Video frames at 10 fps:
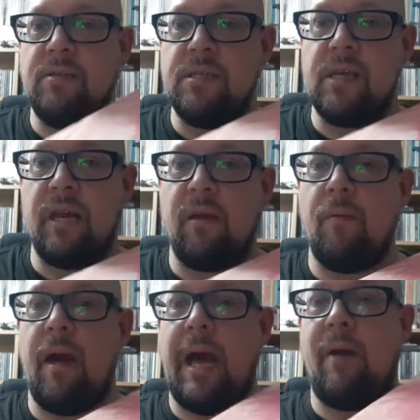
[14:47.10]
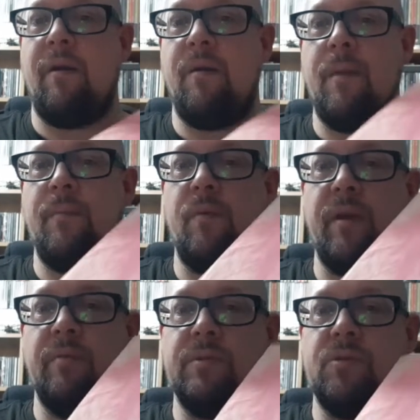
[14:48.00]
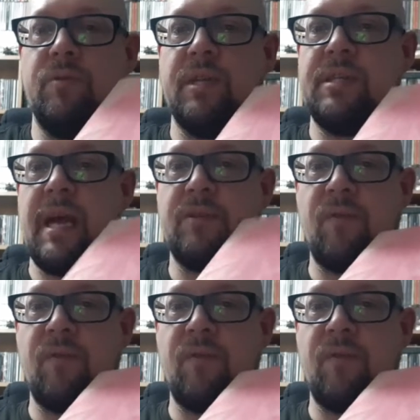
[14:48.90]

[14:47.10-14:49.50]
and telling you about how I remember when it was all cassettes